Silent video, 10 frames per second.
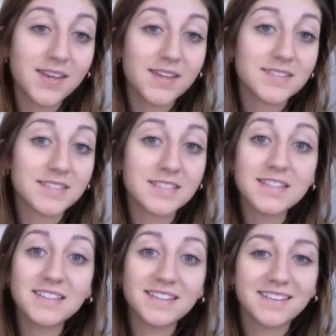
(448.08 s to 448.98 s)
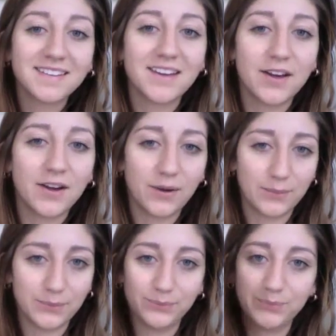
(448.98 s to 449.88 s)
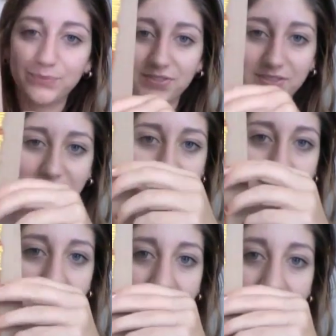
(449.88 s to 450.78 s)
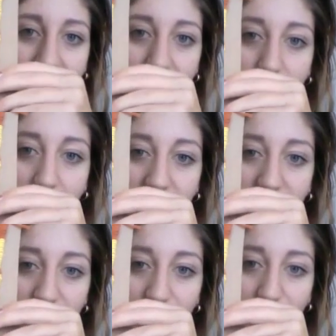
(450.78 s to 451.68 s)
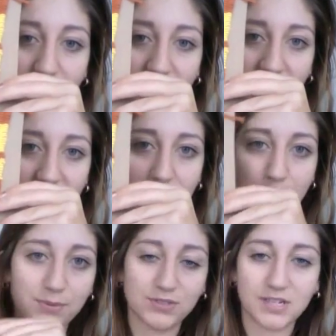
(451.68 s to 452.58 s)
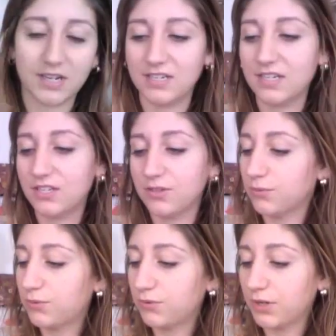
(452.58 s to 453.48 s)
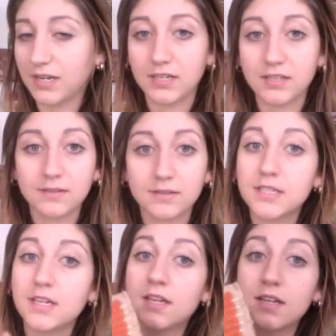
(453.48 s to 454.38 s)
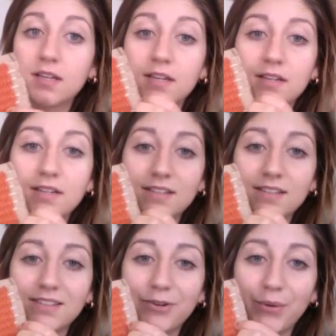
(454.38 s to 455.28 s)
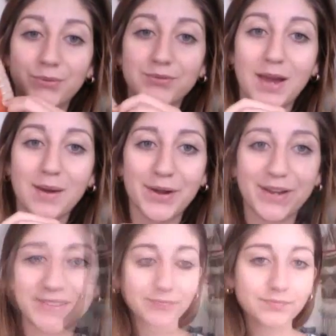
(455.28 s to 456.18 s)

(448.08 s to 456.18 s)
this is it. By just doing that simple technique, you created your own fabric.